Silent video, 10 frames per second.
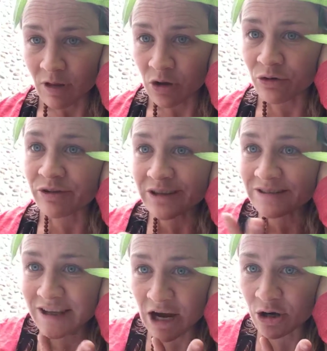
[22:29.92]
You're feeling
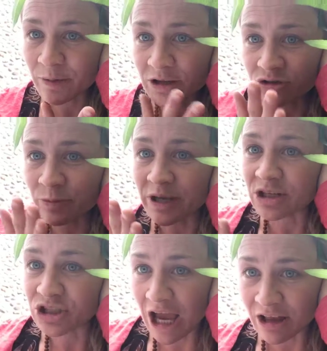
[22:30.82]
scared because you're
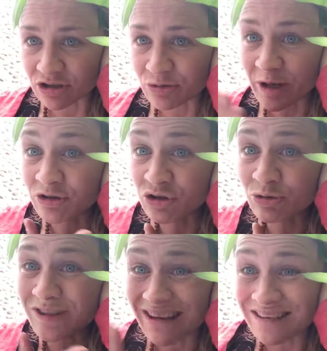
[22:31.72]
being challenged, because
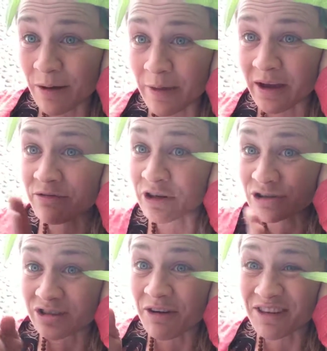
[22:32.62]
you set something for
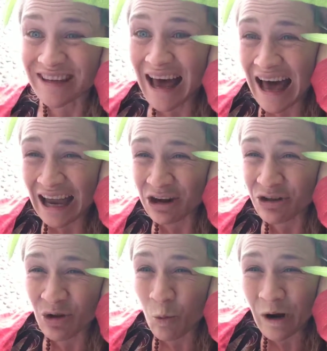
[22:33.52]
yourself that's higher
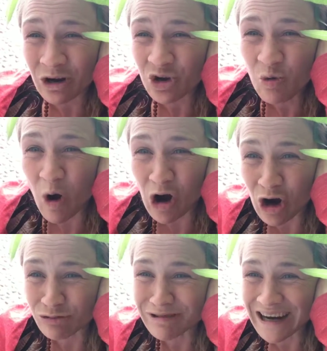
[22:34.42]
than where you
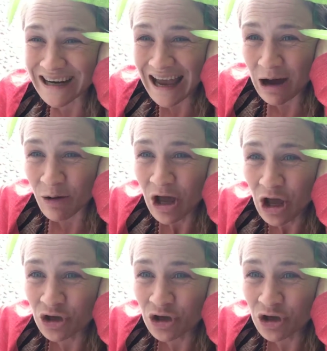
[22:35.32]
are right now.